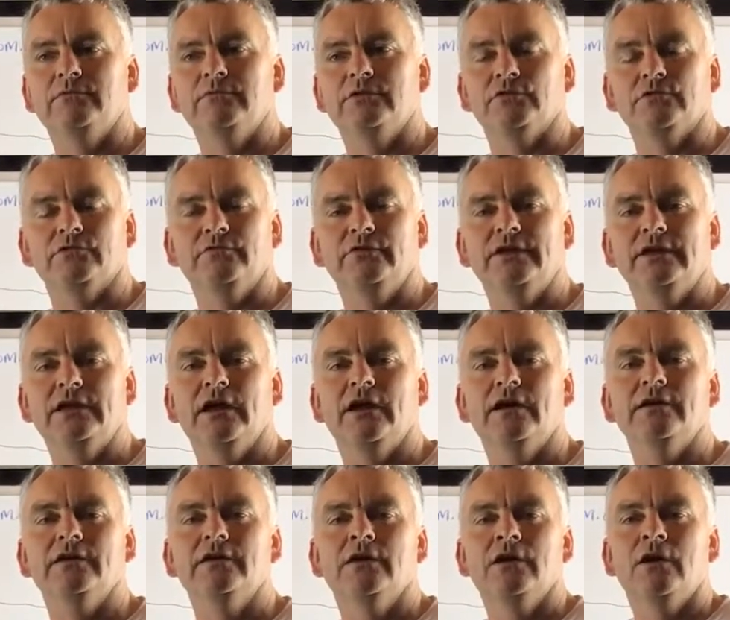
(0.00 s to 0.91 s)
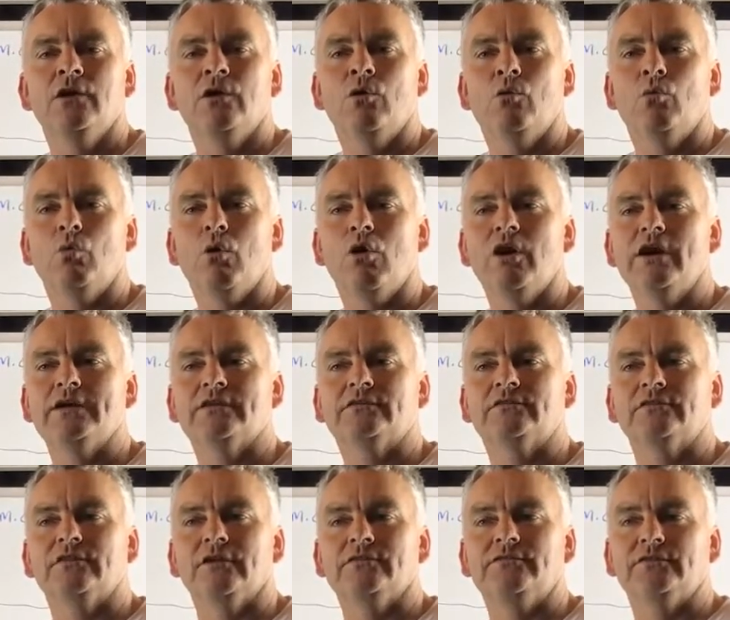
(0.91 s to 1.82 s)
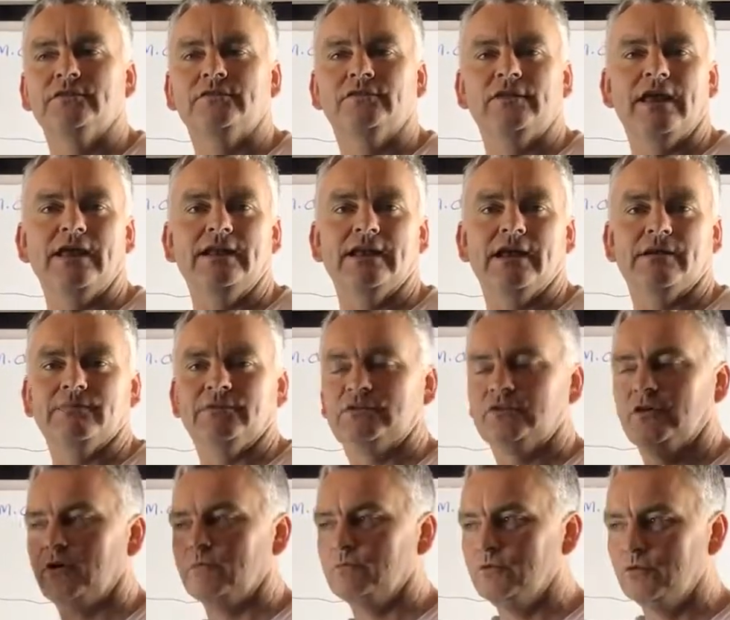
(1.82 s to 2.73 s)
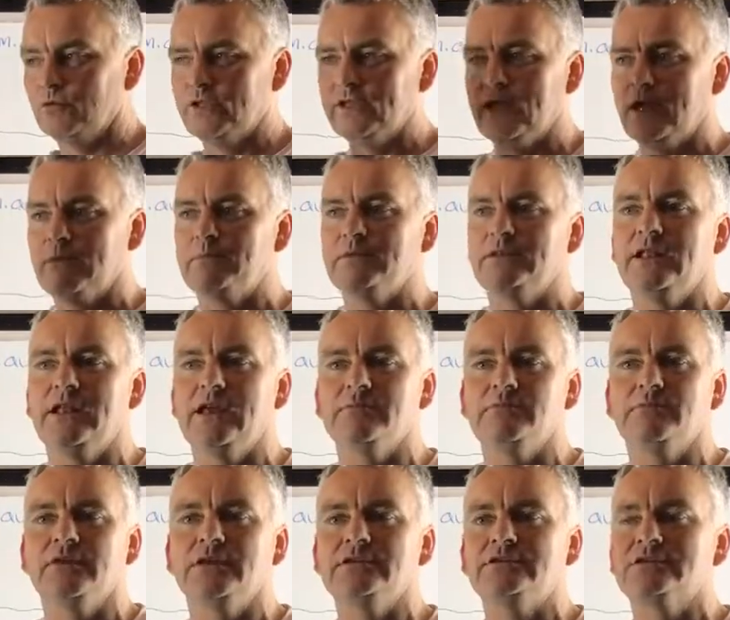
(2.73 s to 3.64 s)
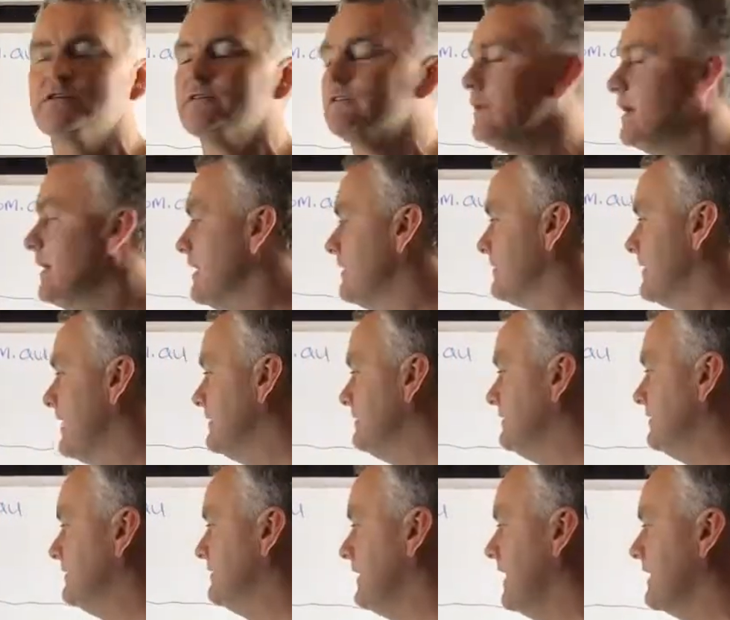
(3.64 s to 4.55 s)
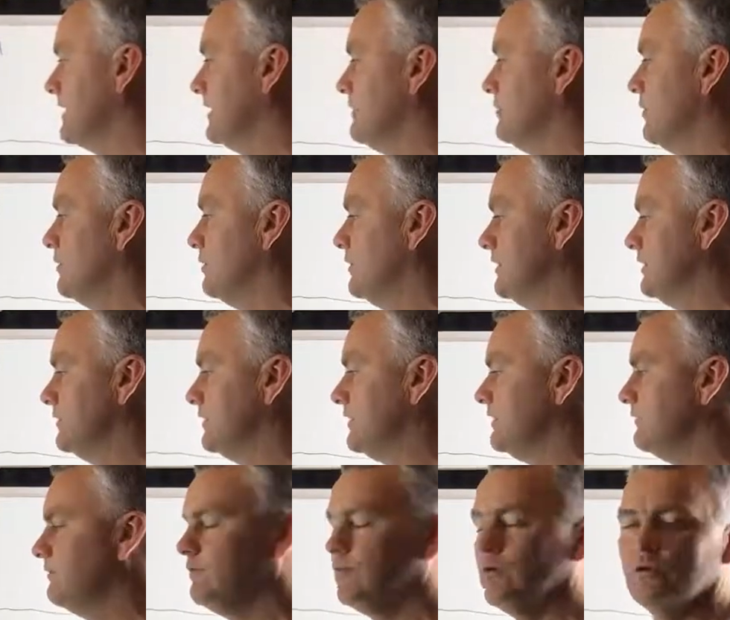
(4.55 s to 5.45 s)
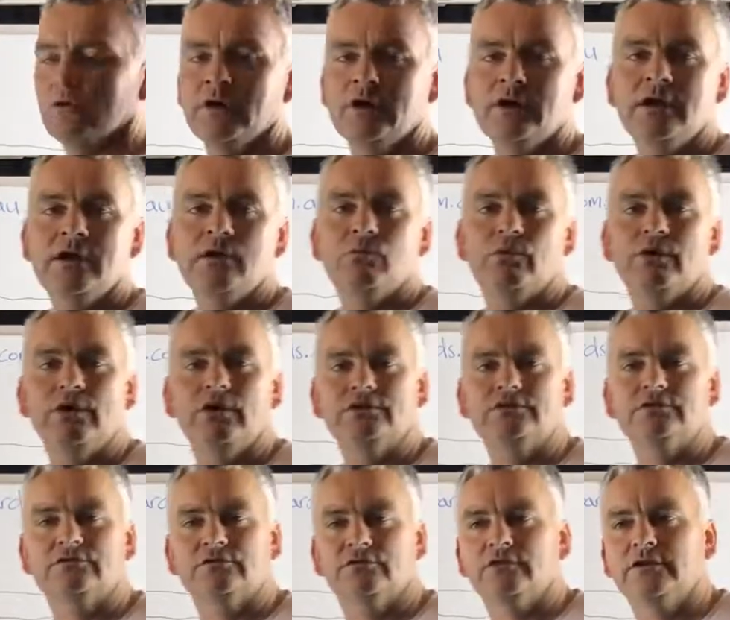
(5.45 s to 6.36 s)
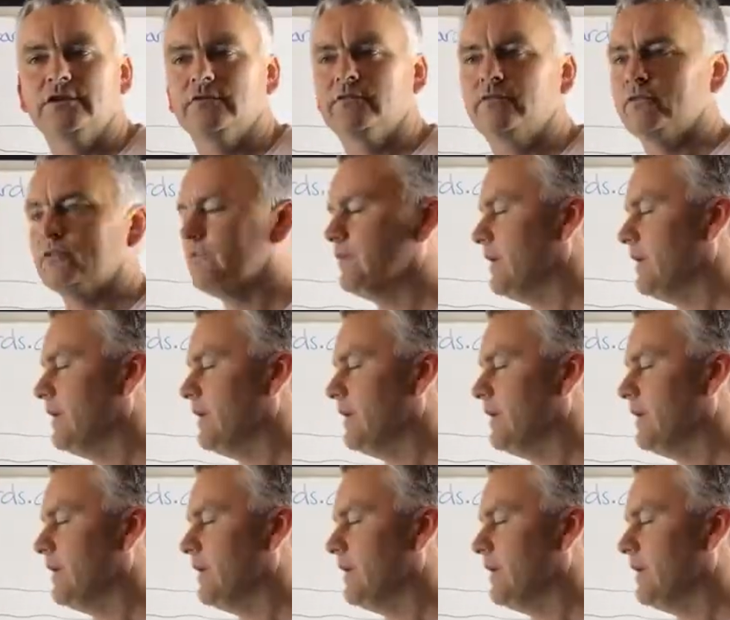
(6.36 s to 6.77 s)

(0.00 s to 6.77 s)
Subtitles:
little video, why are surfers standing up the top looking up and down beaches? That's exactly what we're looking for. We're not just looking for